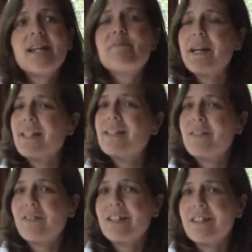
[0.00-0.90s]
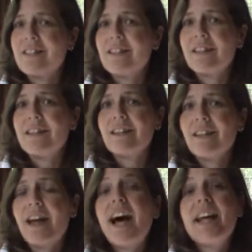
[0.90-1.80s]
It makes a difference,
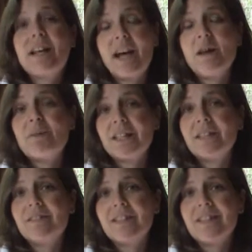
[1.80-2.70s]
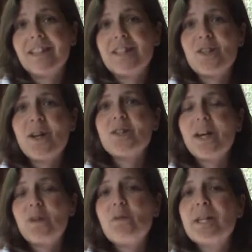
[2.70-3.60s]
I believe. So I
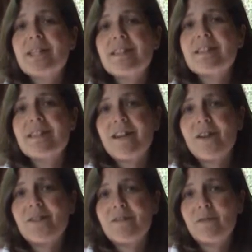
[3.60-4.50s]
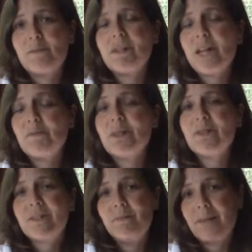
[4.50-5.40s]
try to witness the stars from the
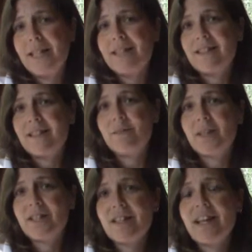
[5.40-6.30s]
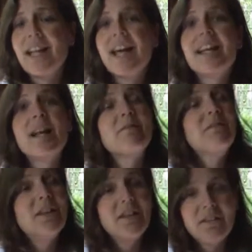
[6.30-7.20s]
light-polluted places as much as I can, and I'm
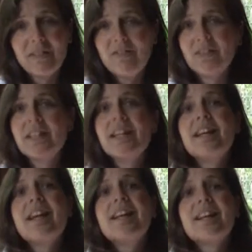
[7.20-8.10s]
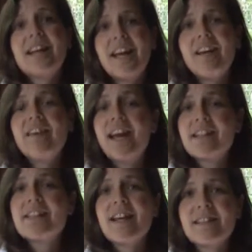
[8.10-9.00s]
very grateful that I have
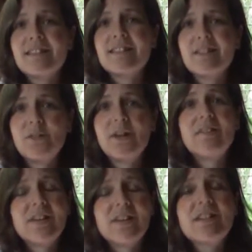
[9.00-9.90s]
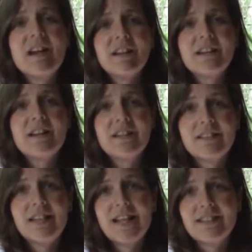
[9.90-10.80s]
access to a very dark
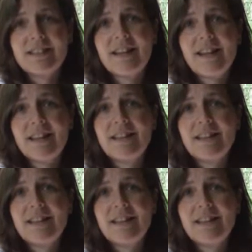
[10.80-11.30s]
night sky.